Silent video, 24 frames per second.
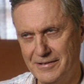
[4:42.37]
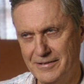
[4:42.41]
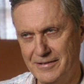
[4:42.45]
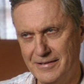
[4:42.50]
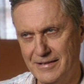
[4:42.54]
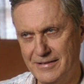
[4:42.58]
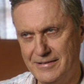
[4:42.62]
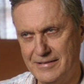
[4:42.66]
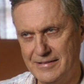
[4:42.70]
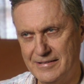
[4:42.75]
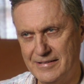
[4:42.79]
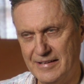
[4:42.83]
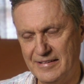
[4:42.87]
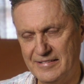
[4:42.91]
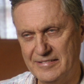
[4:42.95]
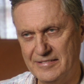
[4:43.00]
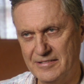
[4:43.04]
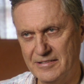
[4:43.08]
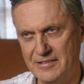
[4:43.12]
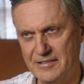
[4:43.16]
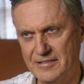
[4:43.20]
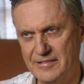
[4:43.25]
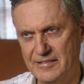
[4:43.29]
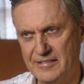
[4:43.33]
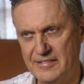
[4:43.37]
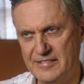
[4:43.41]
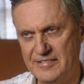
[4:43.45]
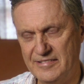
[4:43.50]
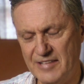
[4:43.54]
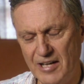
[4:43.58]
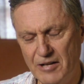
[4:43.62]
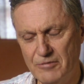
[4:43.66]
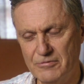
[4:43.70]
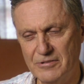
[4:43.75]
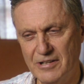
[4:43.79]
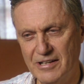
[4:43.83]
That doesn't
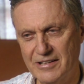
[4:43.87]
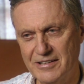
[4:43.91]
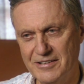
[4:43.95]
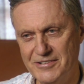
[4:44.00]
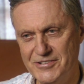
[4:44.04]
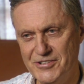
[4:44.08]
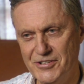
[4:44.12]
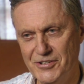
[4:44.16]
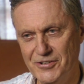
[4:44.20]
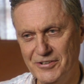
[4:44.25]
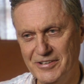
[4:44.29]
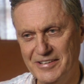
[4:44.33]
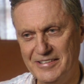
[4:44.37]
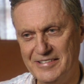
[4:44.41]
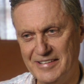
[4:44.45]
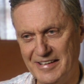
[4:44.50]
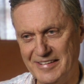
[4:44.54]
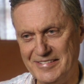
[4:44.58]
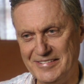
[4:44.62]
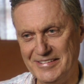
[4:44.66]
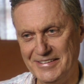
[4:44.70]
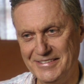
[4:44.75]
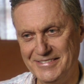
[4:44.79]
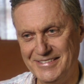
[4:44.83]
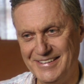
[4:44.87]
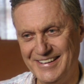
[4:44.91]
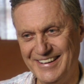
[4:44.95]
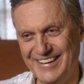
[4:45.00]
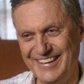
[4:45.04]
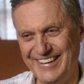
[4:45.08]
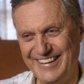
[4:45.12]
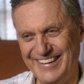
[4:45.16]
sound like a journey, does it?